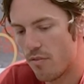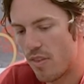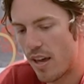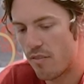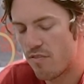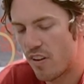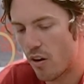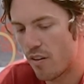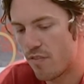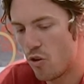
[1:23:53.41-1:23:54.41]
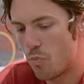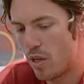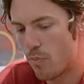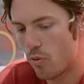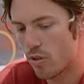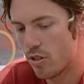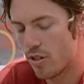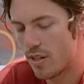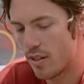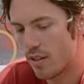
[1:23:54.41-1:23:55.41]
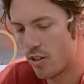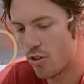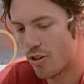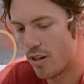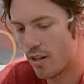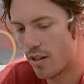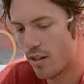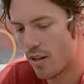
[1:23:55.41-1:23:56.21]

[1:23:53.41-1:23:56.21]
that very few people could could